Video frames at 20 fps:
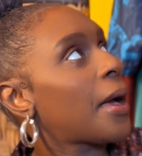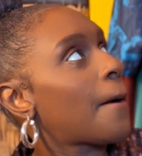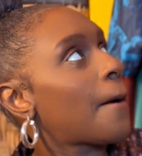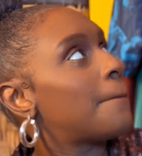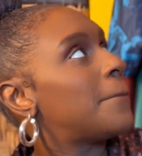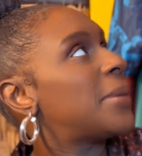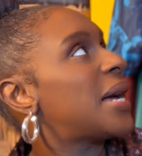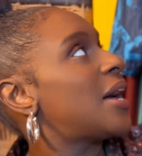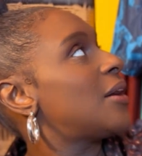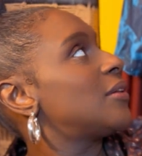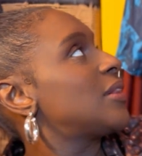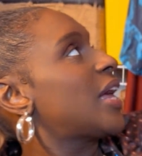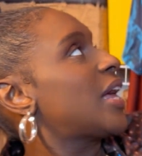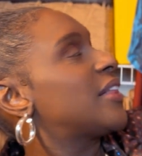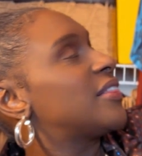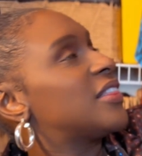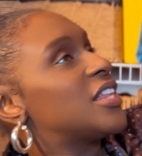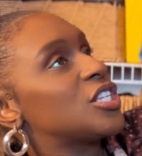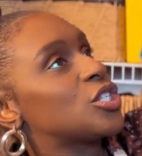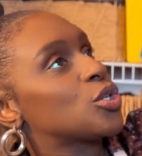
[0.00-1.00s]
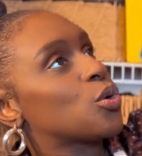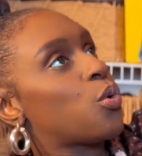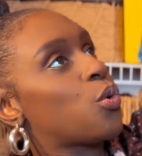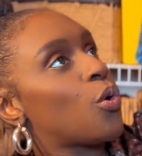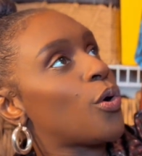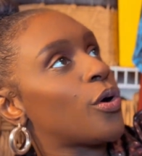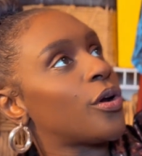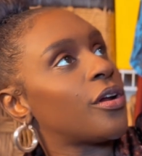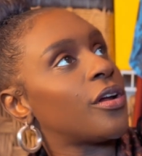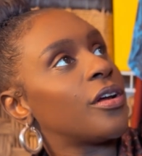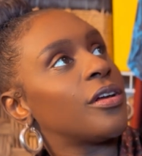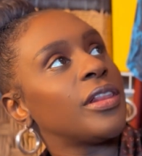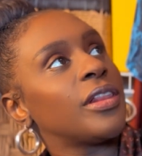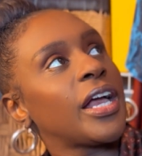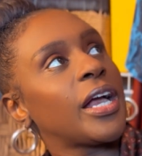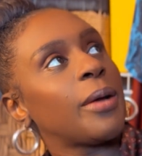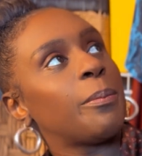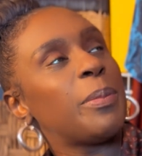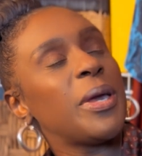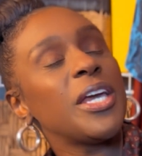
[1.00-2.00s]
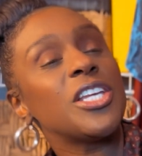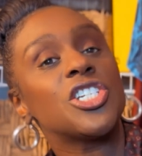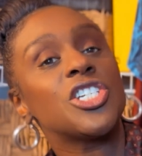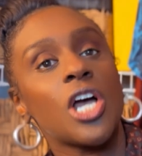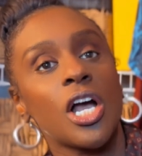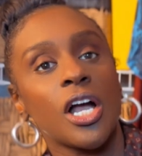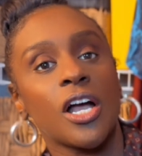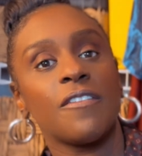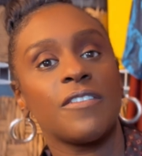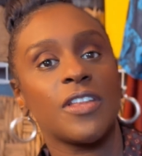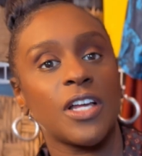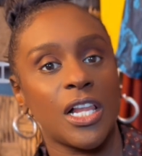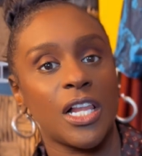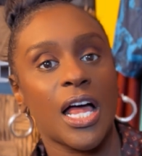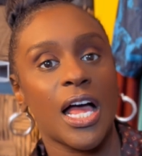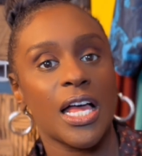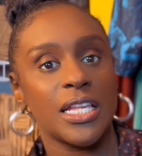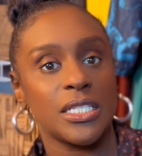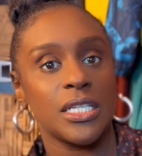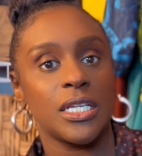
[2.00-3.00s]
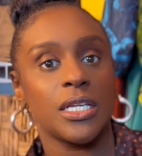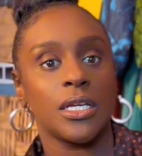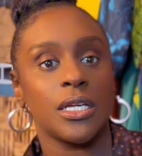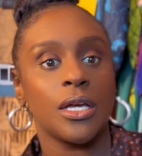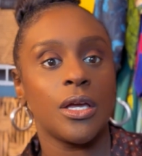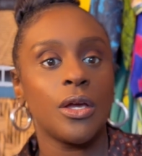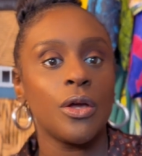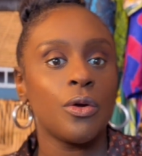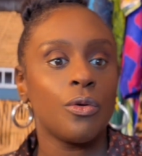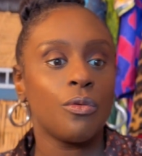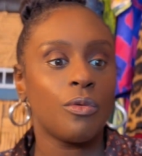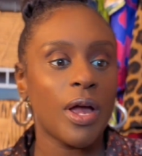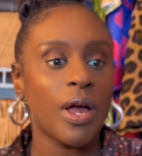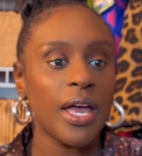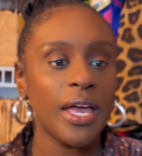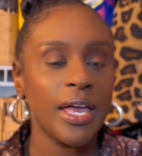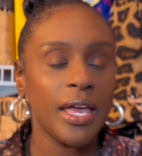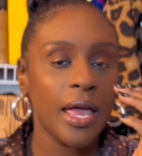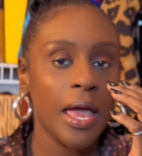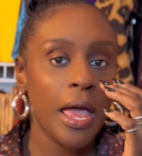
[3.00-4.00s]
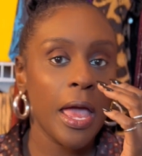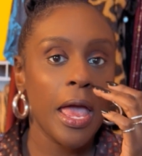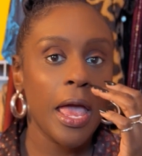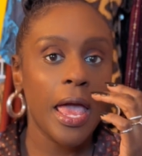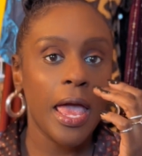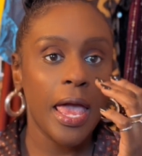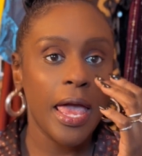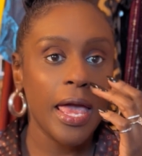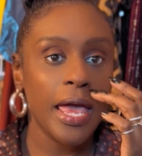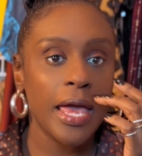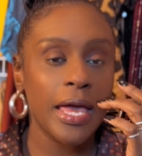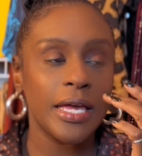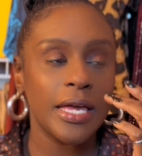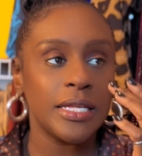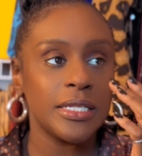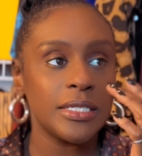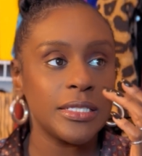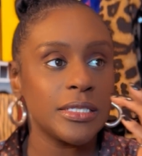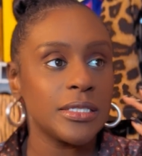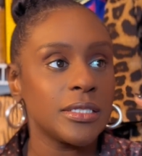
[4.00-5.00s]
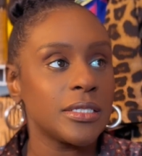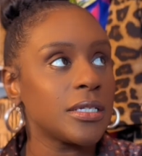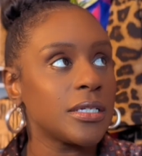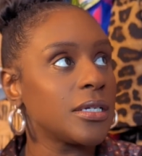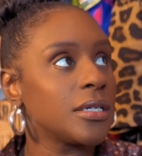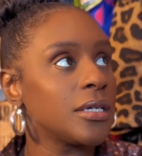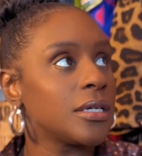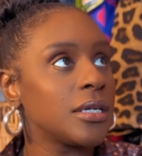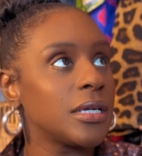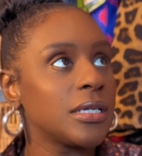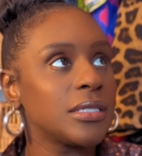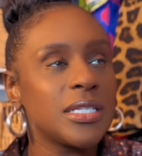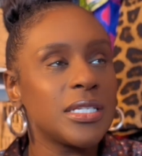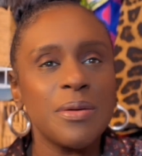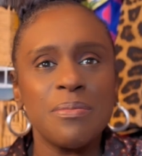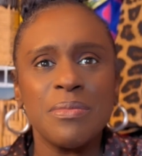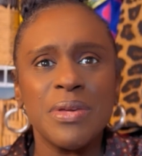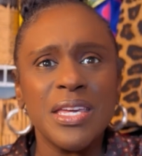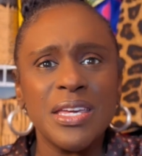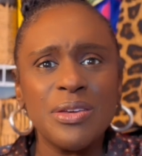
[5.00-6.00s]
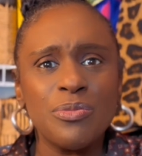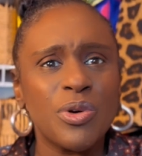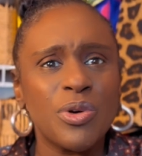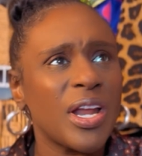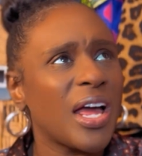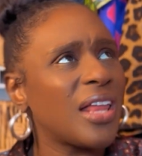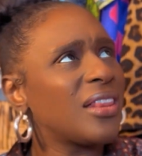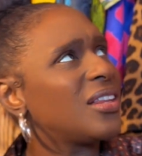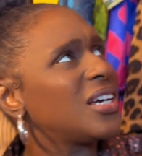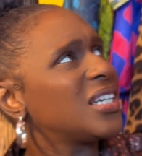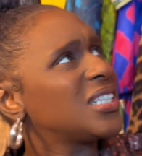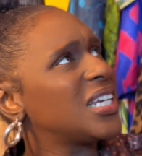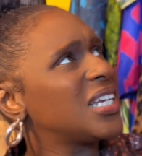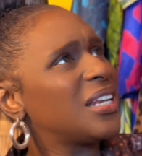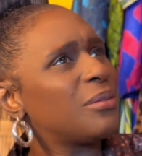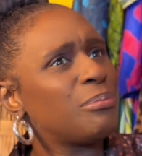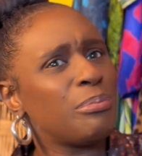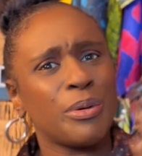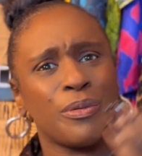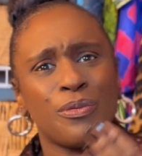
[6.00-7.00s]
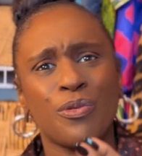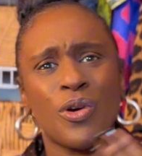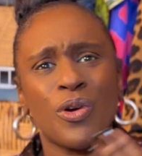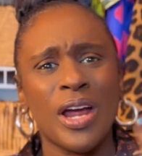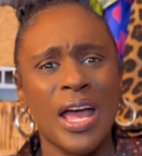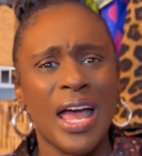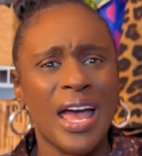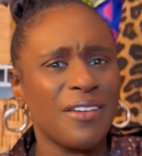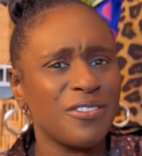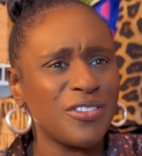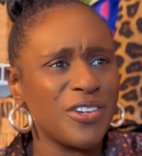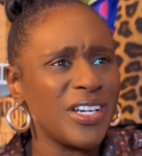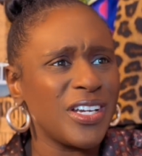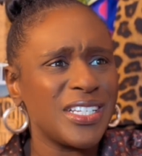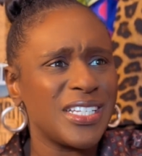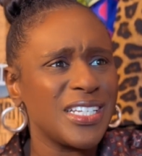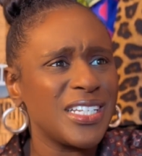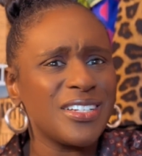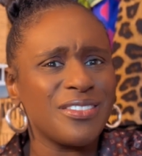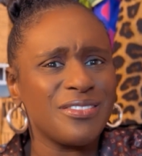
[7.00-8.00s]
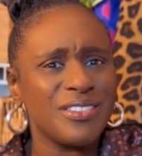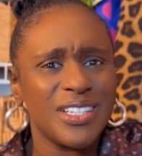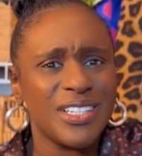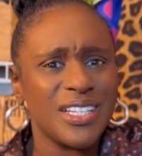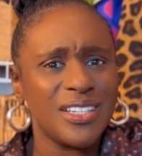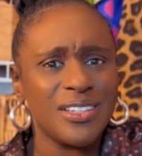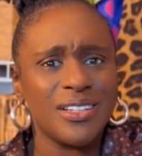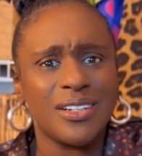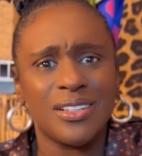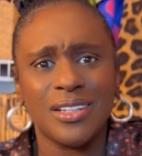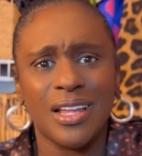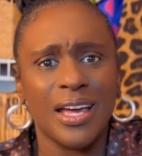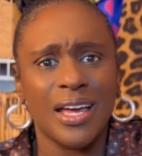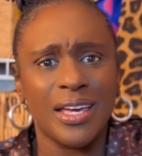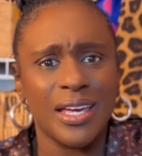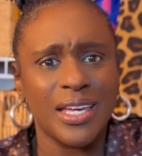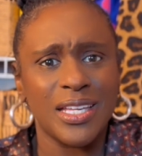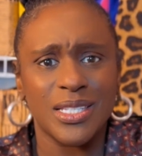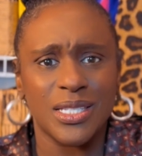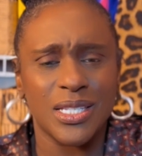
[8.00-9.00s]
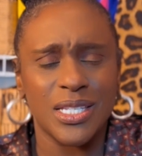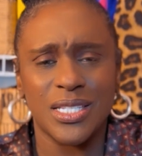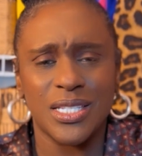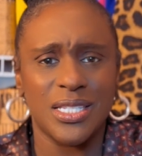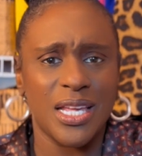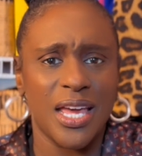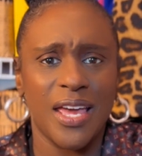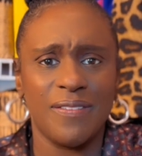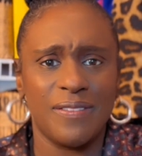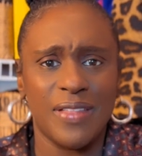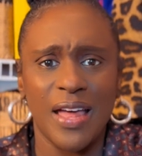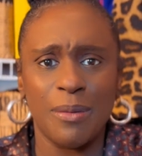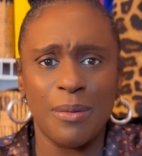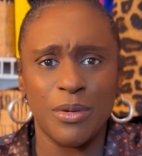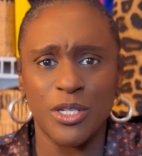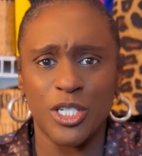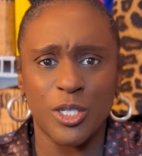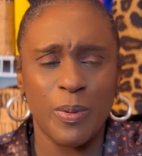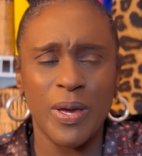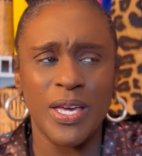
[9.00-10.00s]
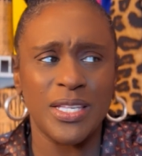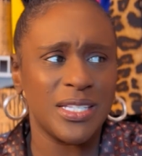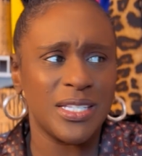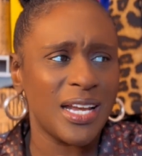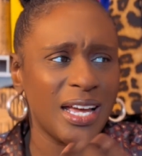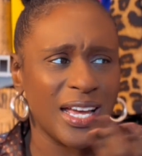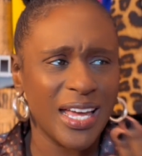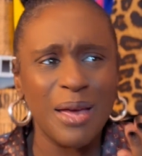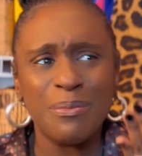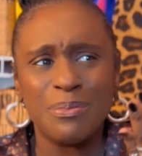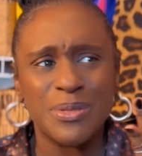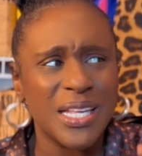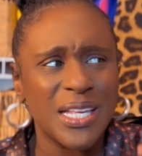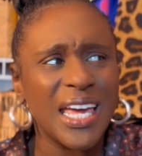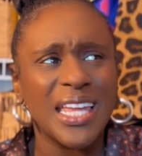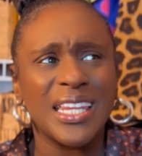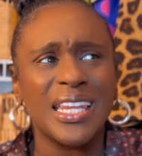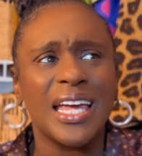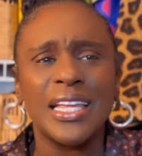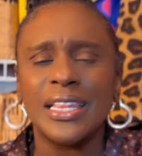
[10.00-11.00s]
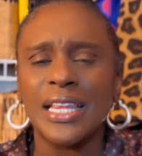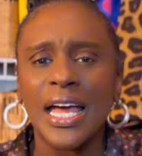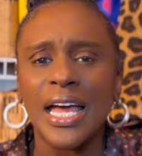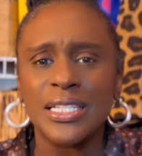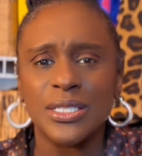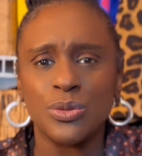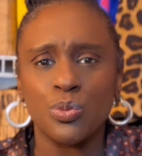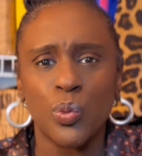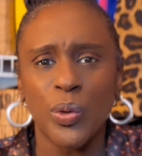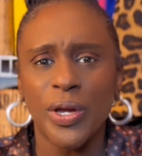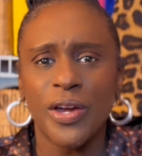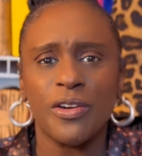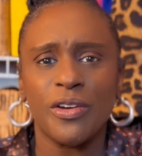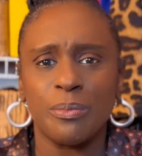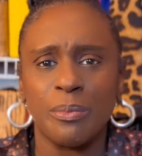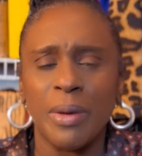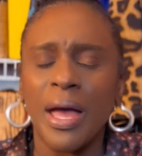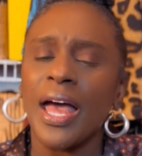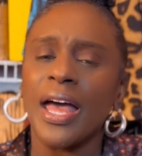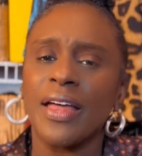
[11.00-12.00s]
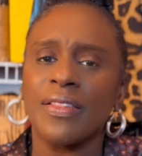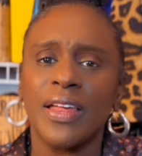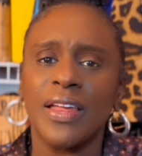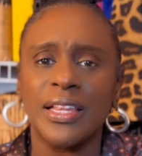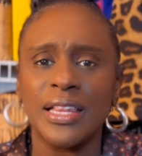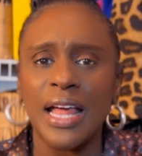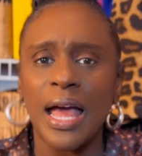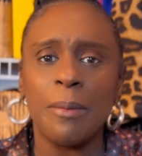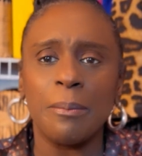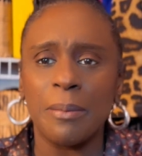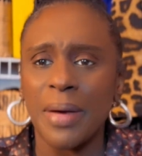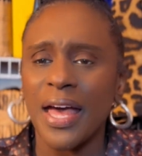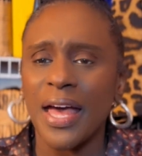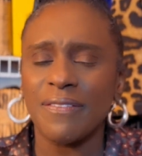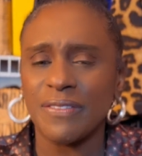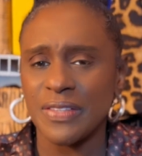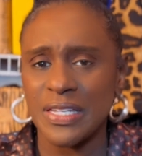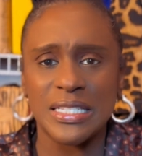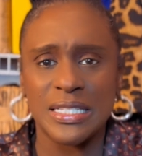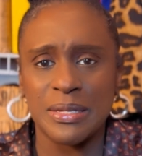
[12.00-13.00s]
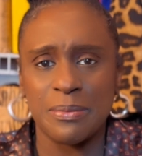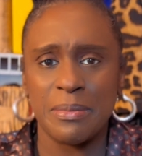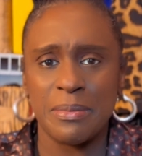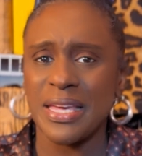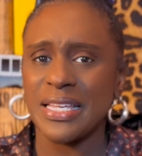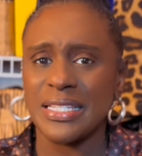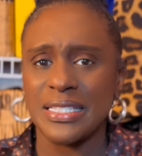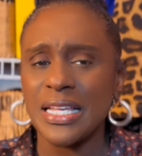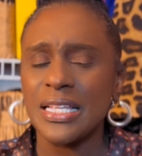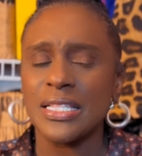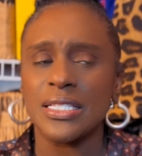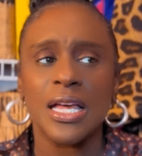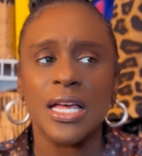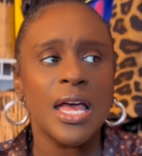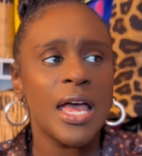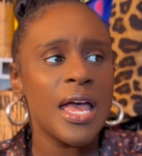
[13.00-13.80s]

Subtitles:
about like this quarter, like a big chunk of the closet, right? And to me, when I looked at it before and after, it didn't really look like it saved that much space. And I kept saying, like, that's weird math. Like, that math doesn't make sense.